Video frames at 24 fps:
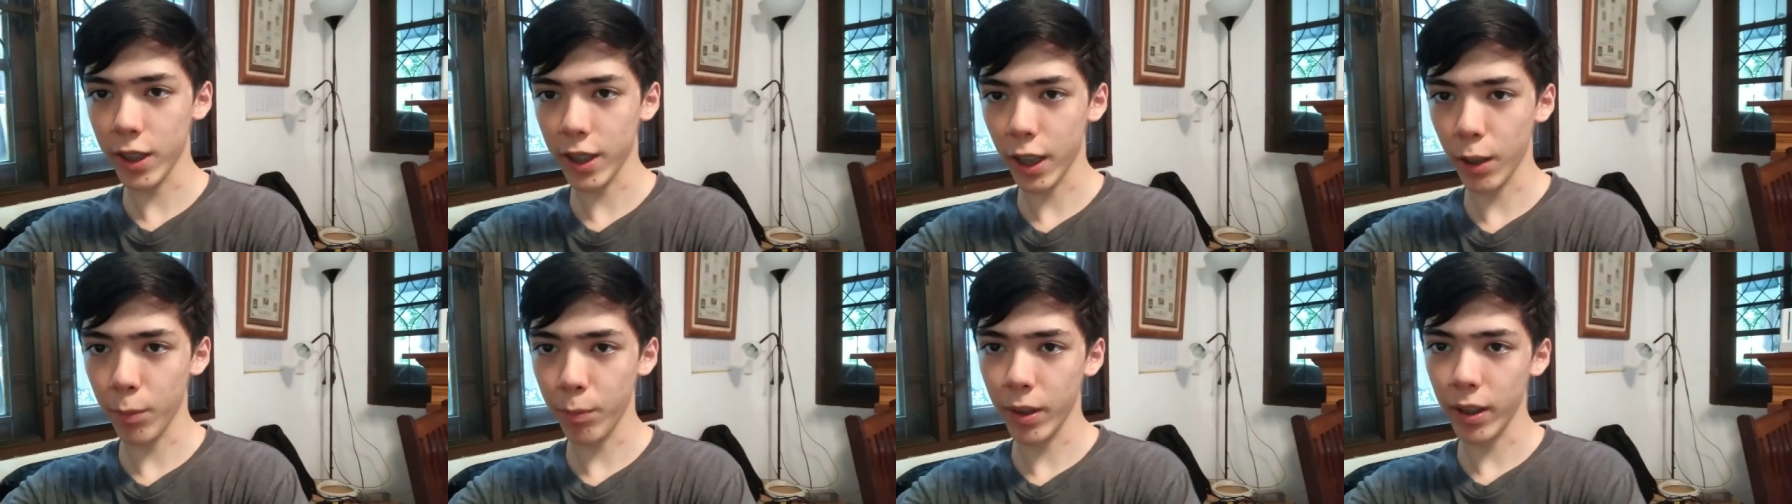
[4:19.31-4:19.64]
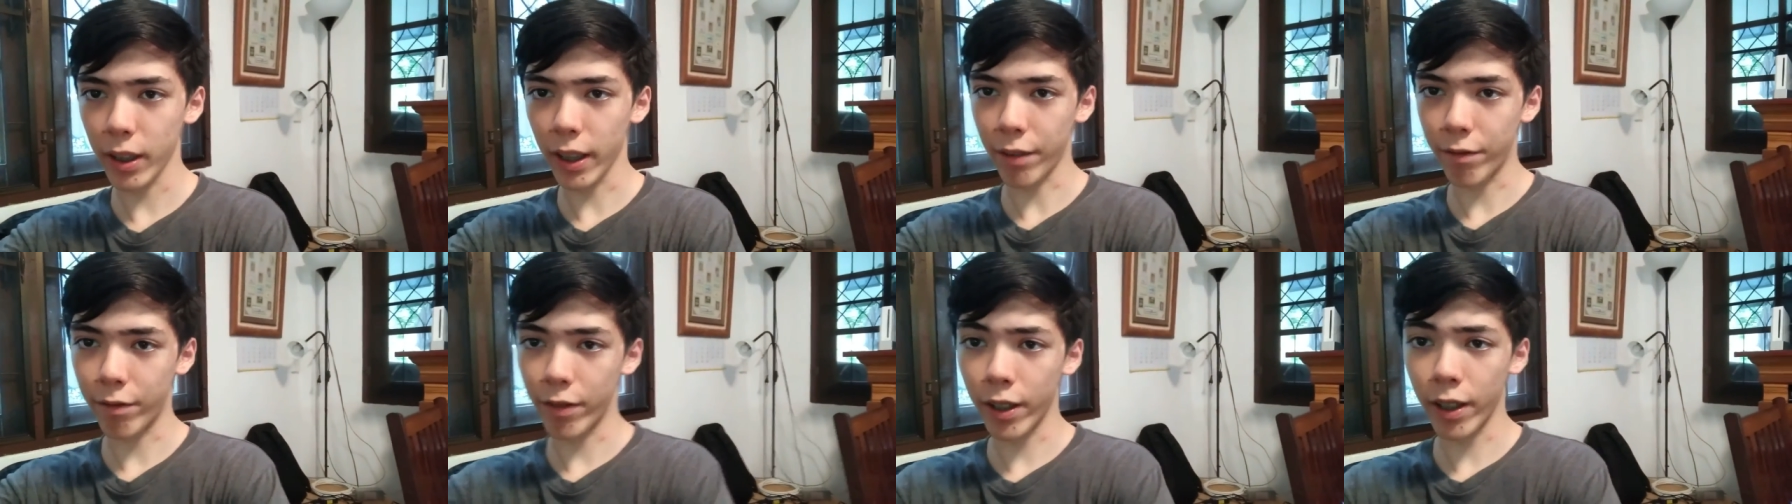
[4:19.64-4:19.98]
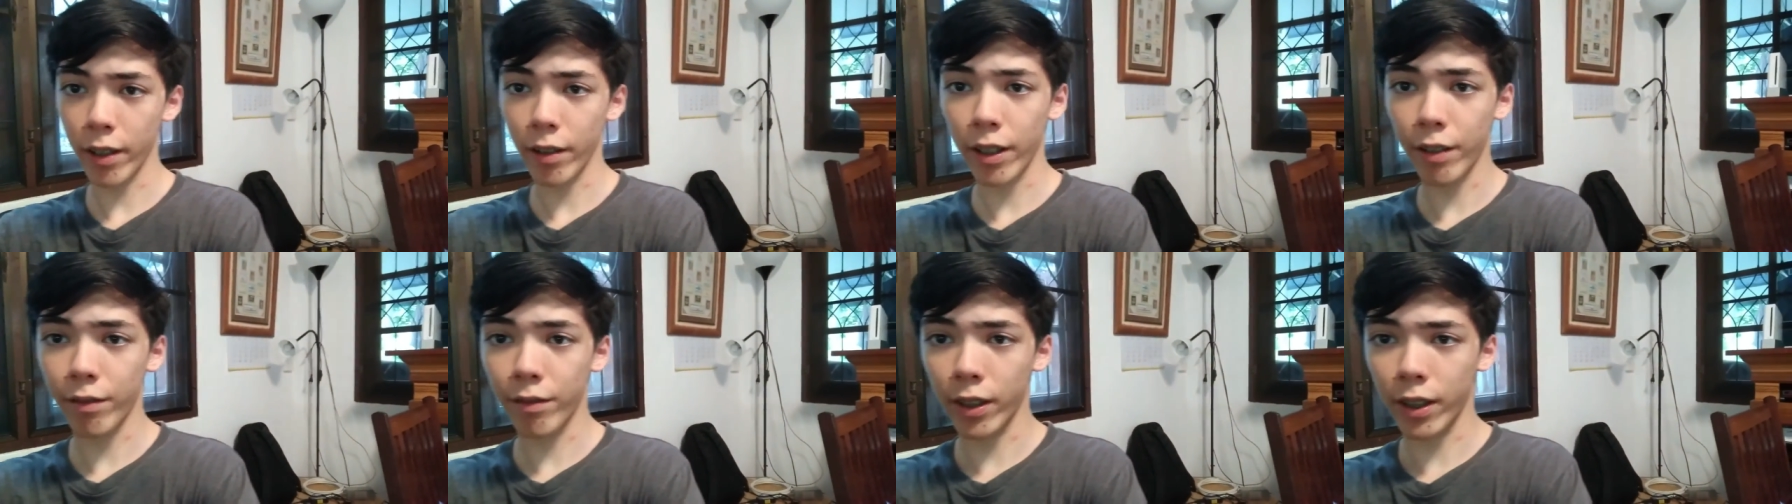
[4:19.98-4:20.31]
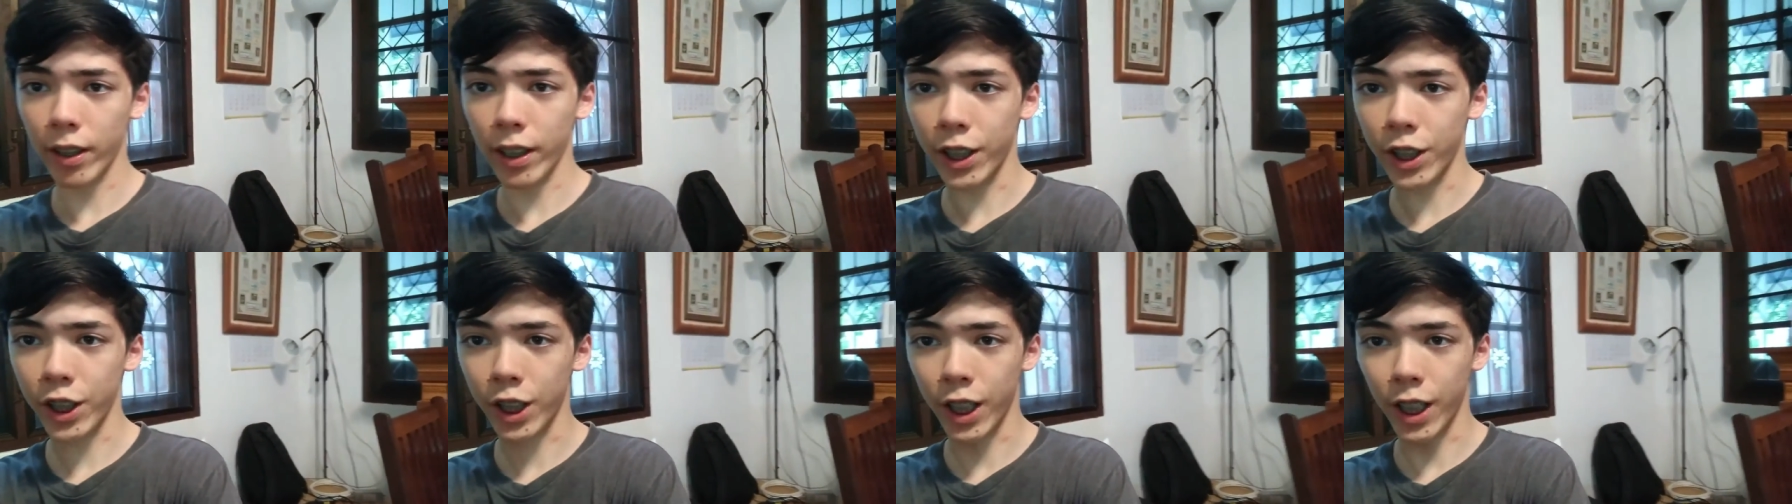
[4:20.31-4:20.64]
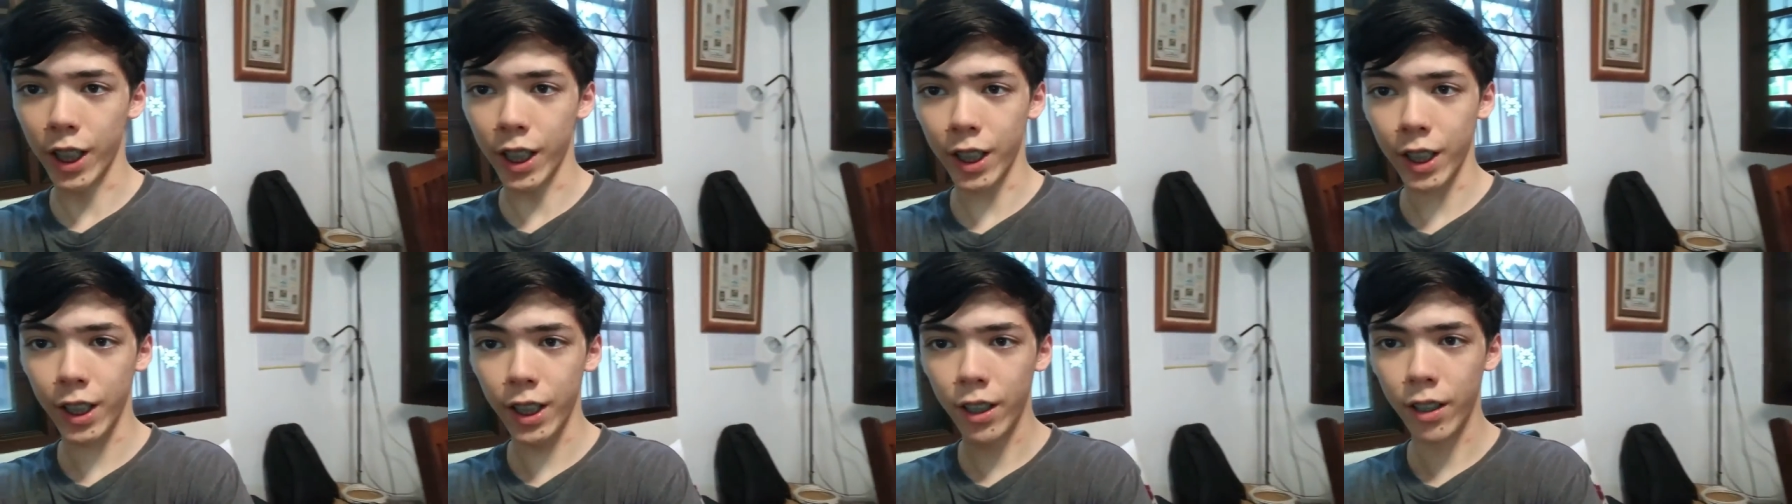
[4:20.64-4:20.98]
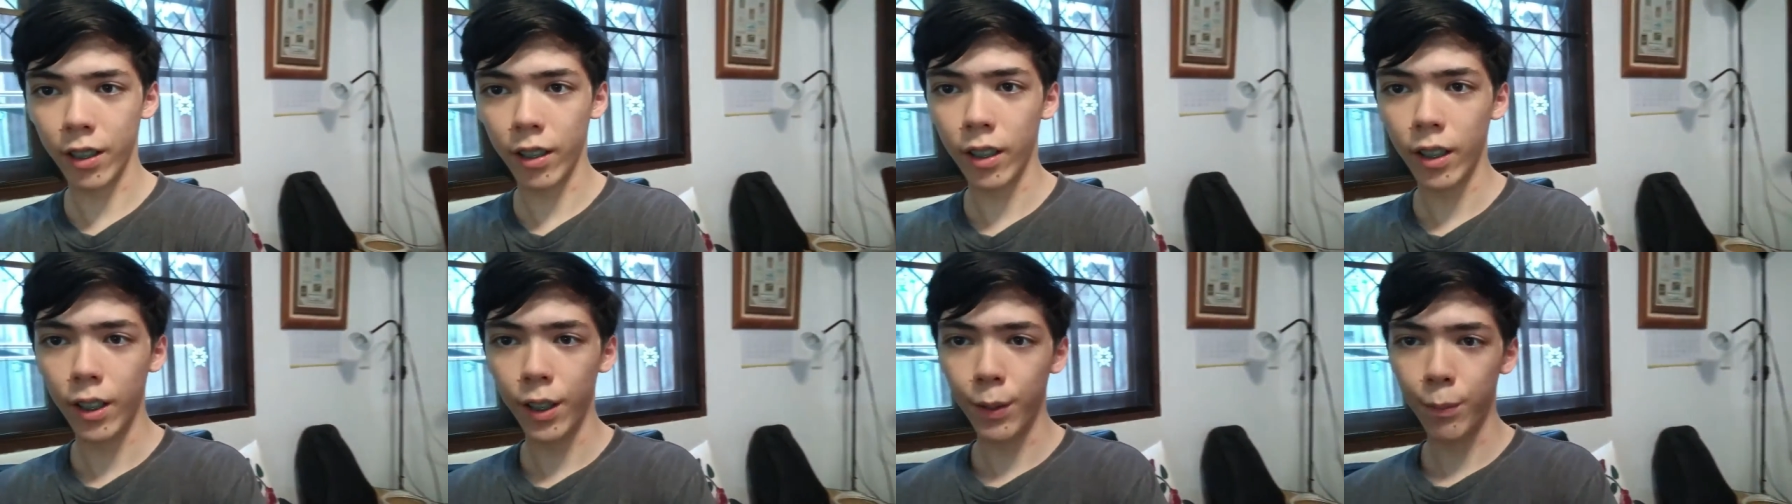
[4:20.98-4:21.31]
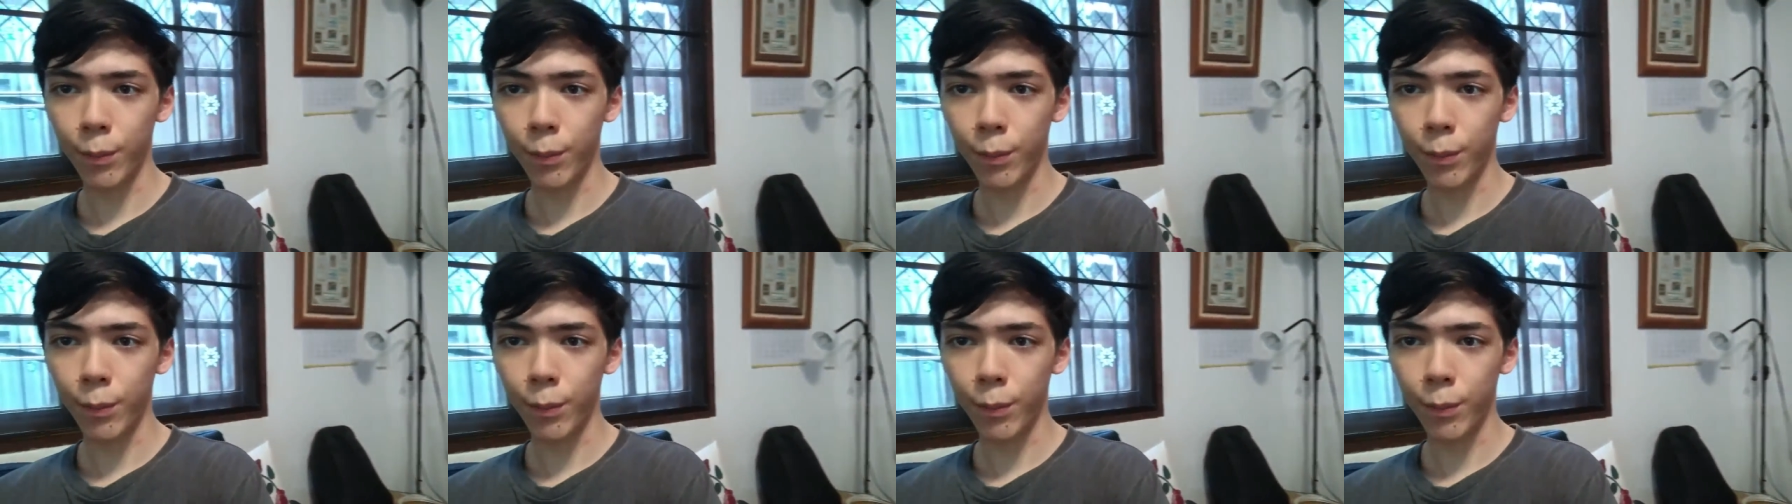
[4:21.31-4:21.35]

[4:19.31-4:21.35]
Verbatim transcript: it's going to be like very, very shaky.